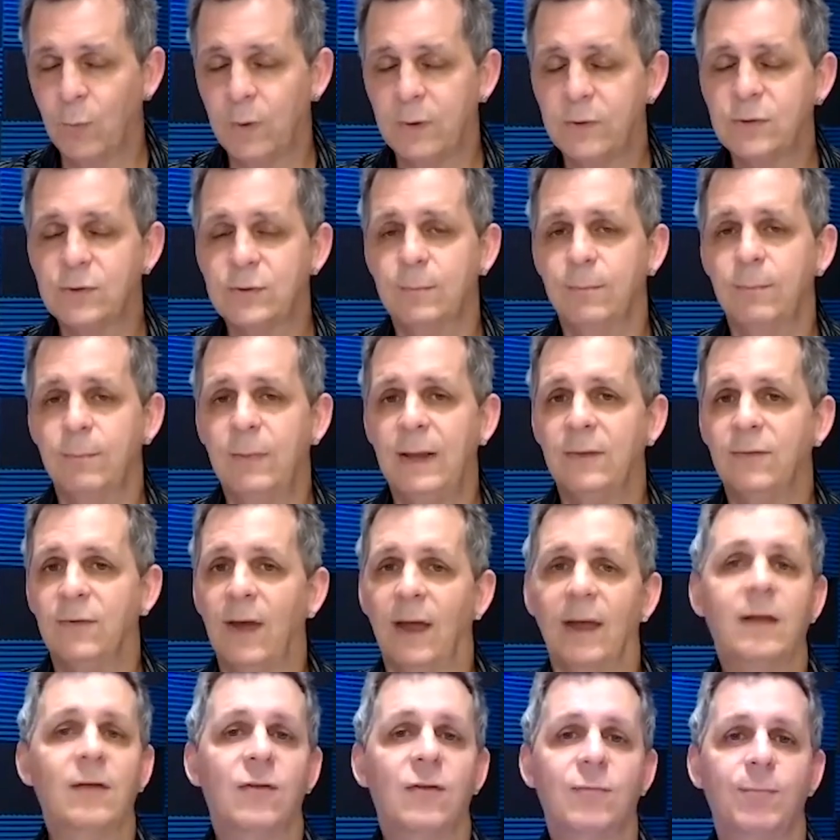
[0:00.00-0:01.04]
which
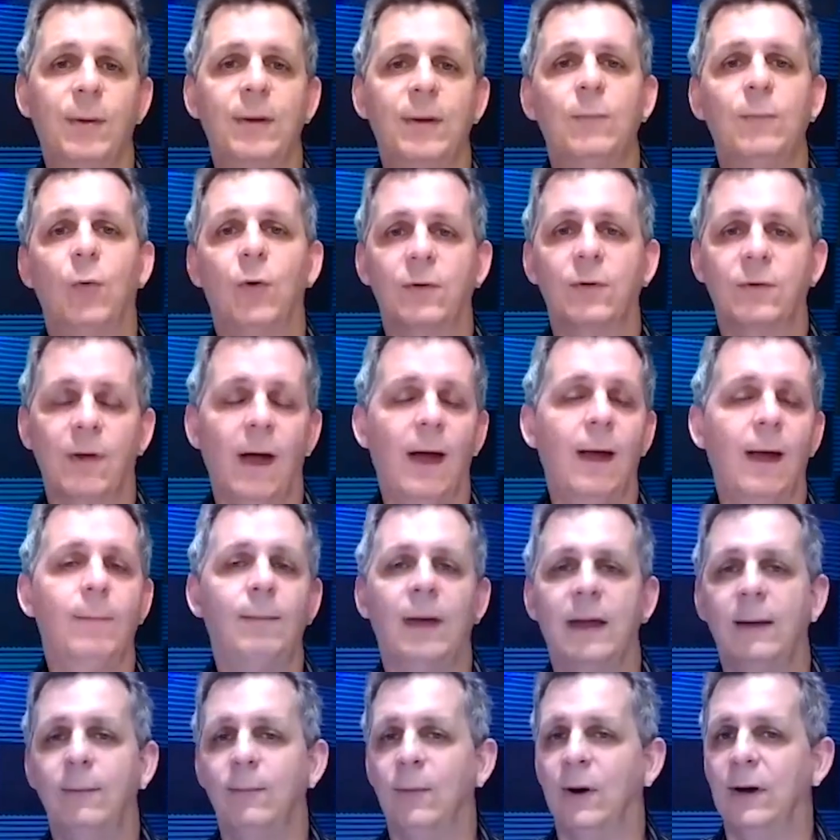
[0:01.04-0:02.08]
means I can spend more
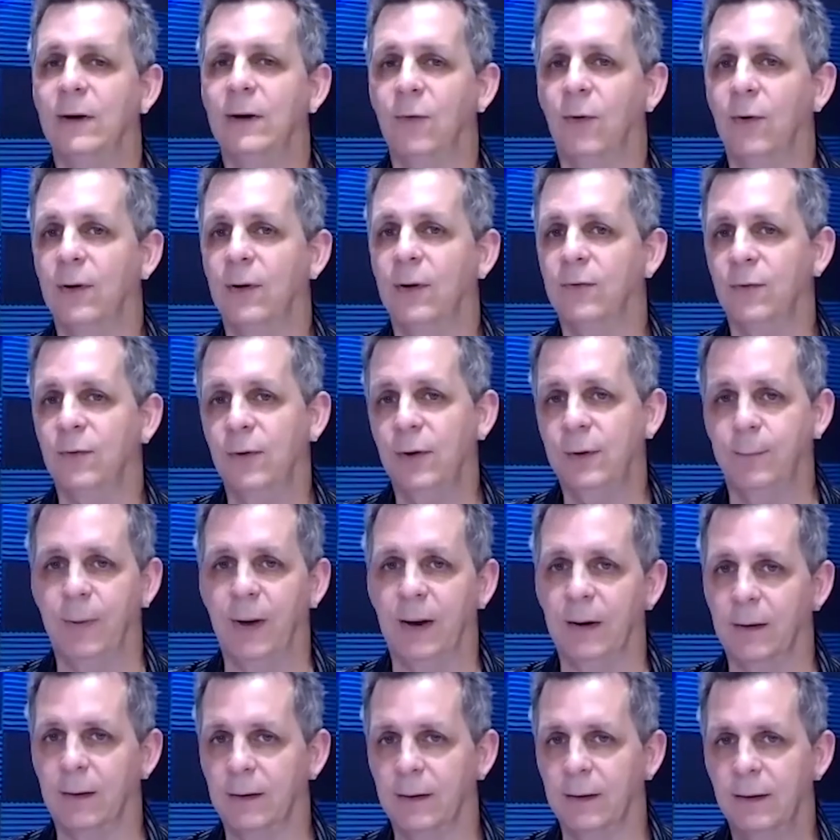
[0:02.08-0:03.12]
time making my drawings
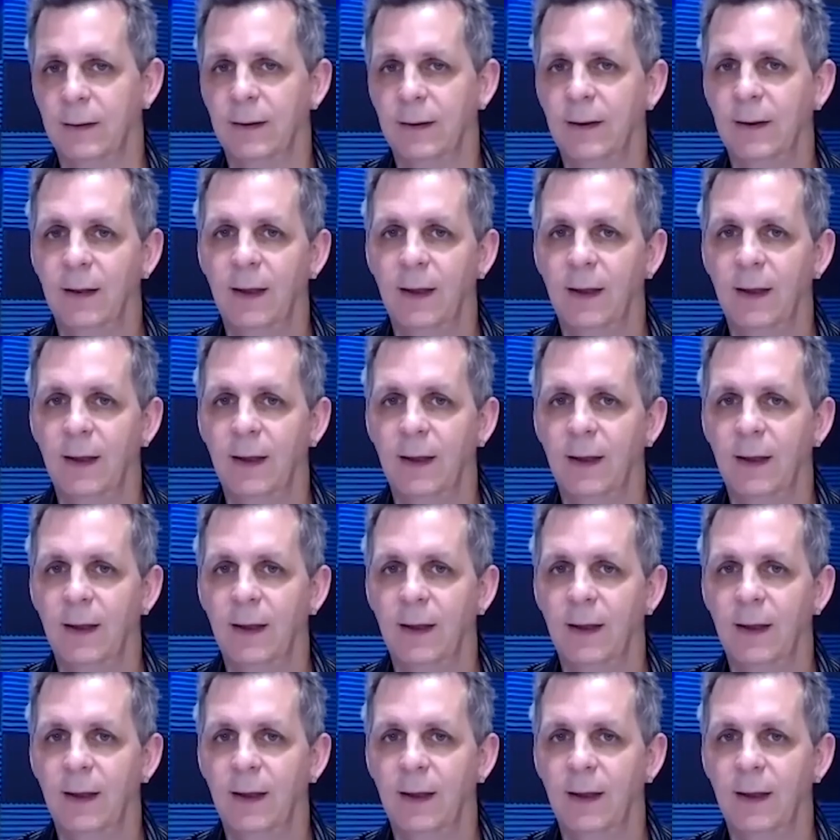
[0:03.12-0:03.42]
look better.